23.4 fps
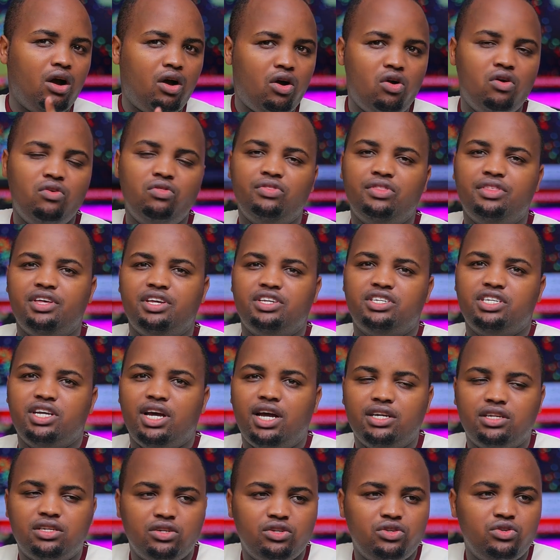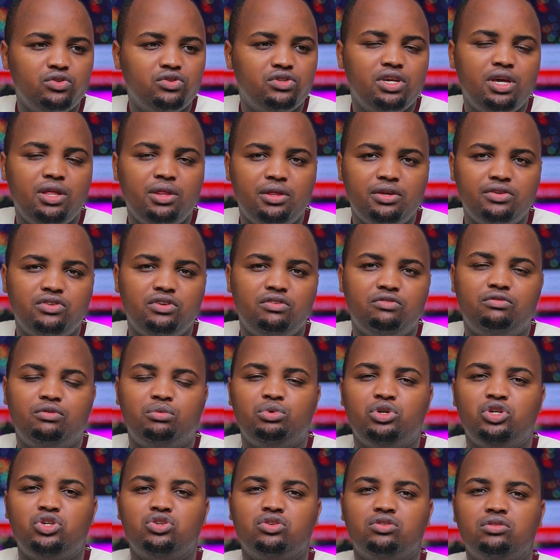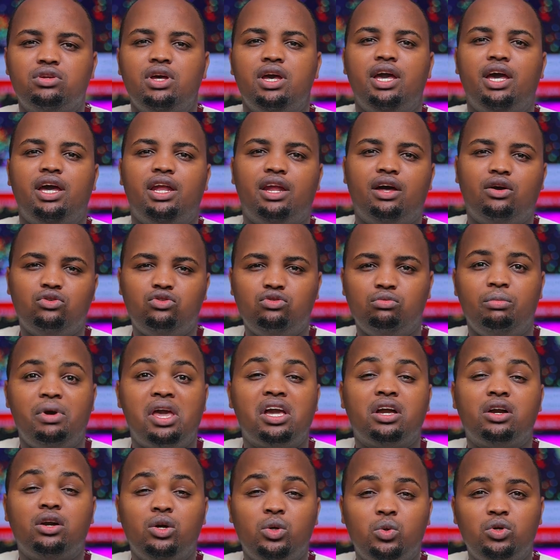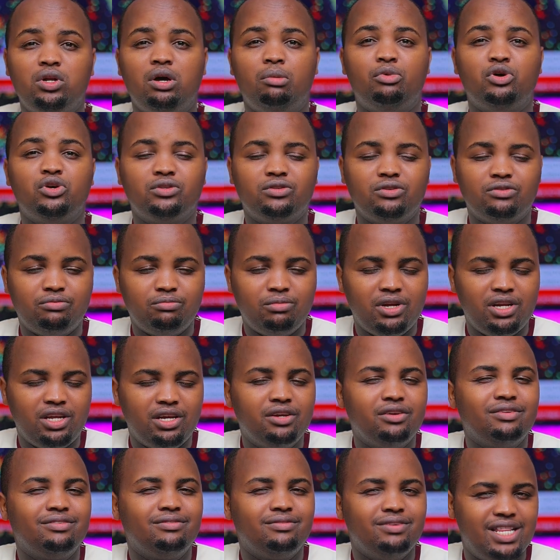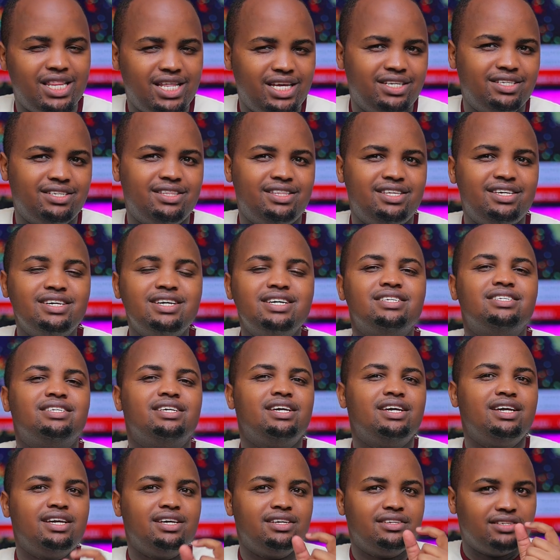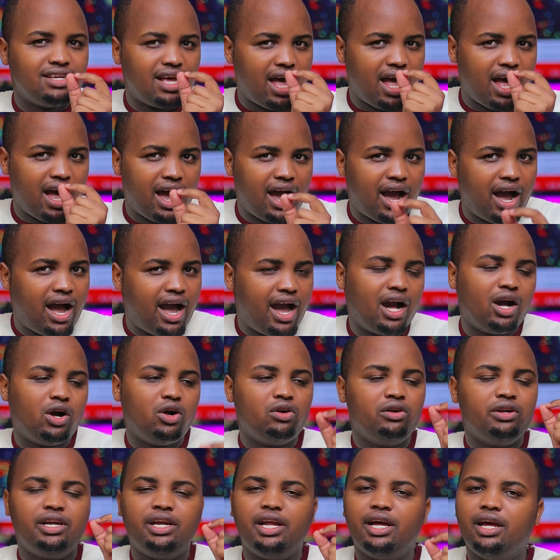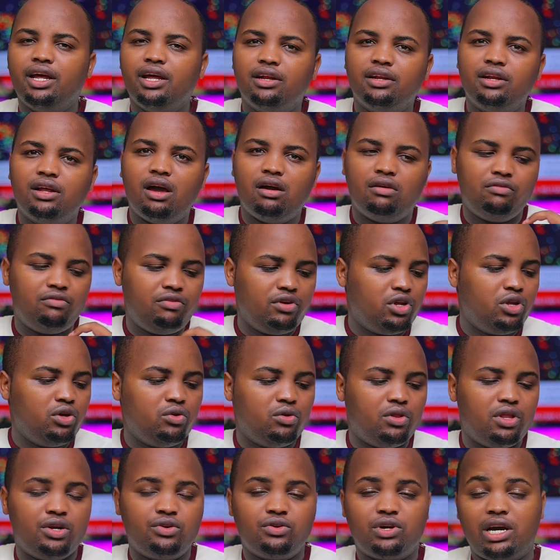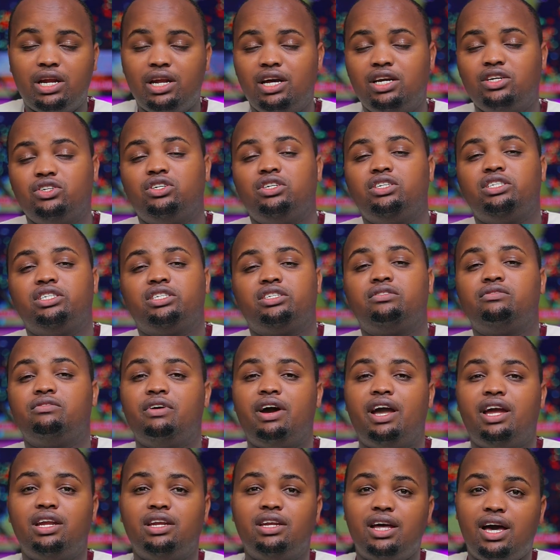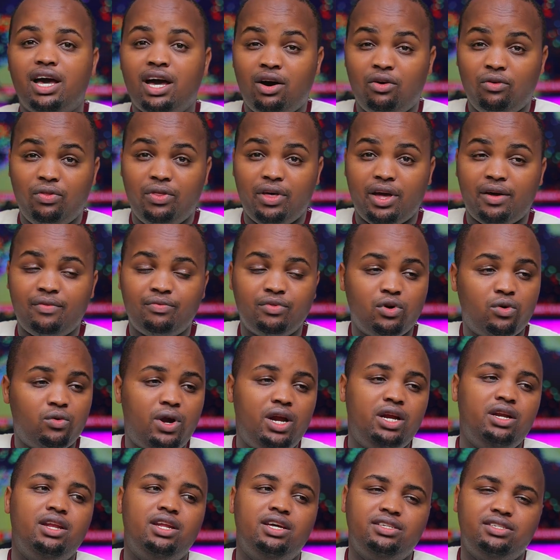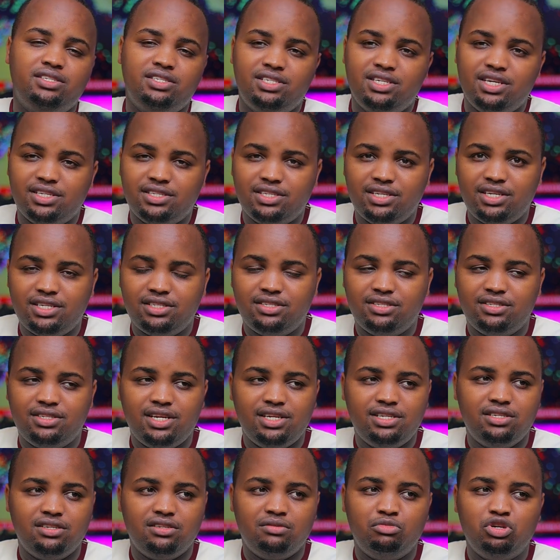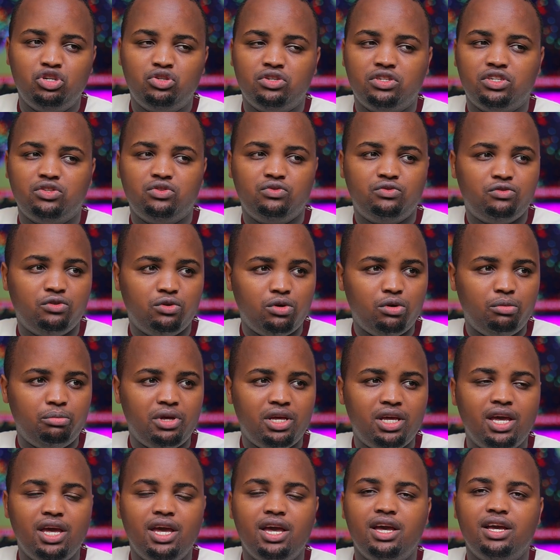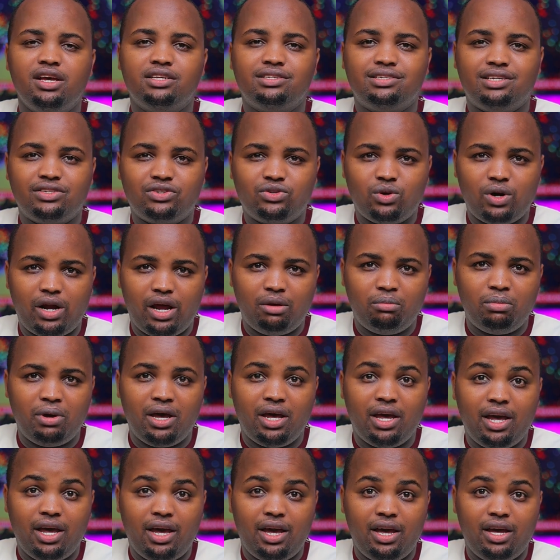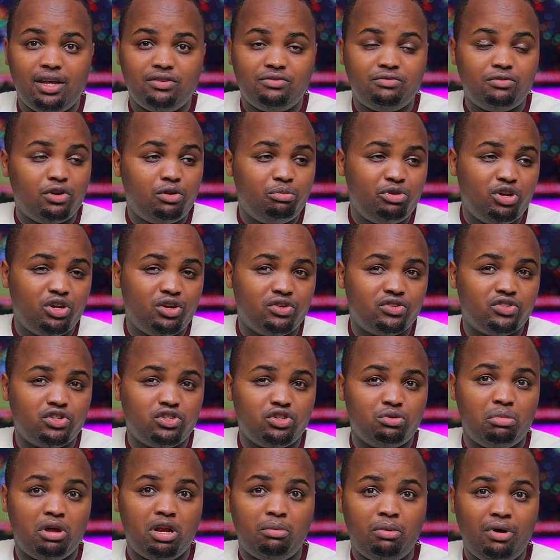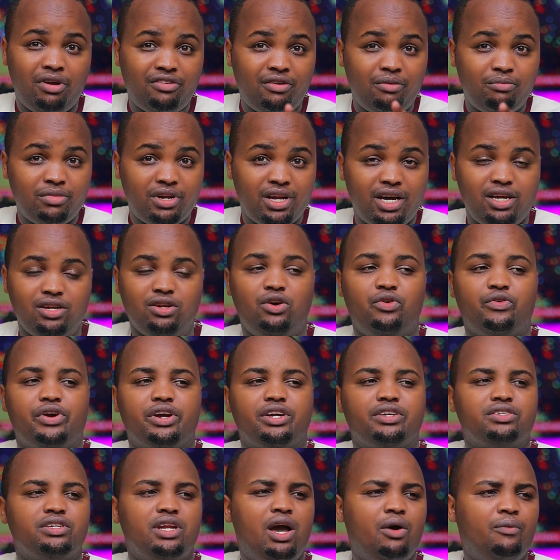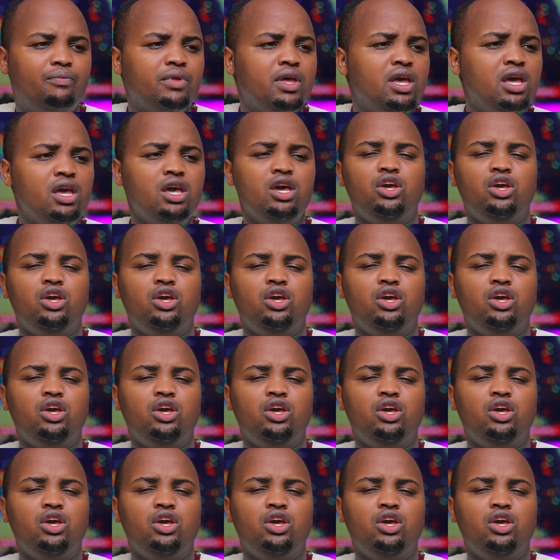on the chart using this information, and how to make good amount of money with this. This is a golden video that you can actually just find out there, right? Let's just get started. Make sure that you follow me, subscribe, and follow me on our social media platform, Dan Forex. Now,